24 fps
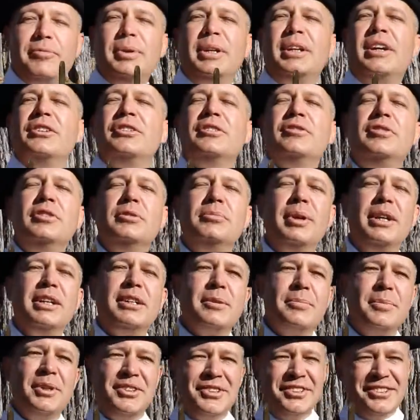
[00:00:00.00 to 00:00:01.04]
Because if you make a
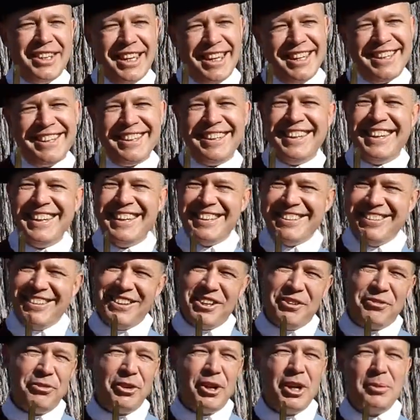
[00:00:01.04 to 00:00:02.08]
mistake, well,
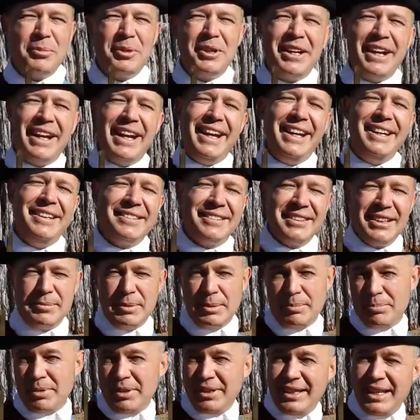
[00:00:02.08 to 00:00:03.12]
the farmer, A, is going to
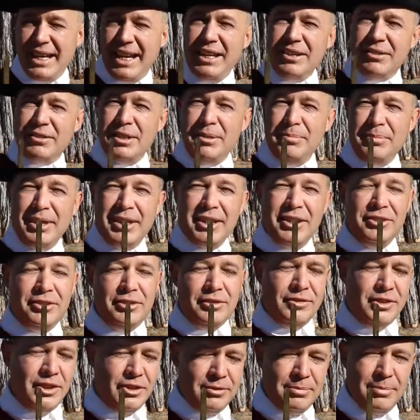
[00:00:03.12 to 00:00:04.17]
be pretty angry because
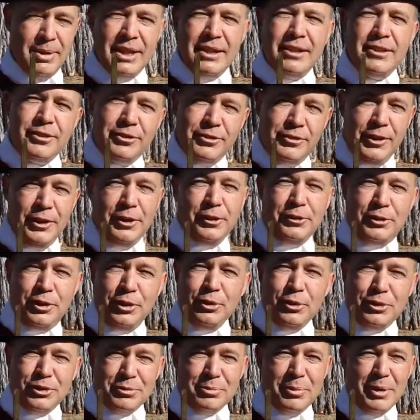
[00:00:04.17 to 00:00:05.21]
you've just made his field
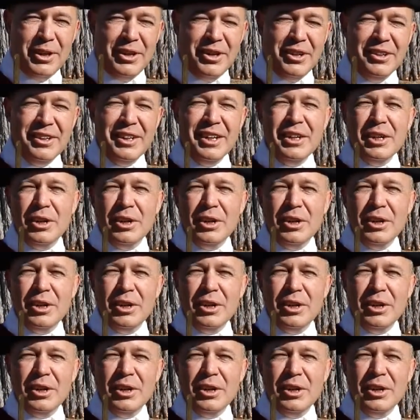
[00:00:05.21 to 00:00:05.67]
too small,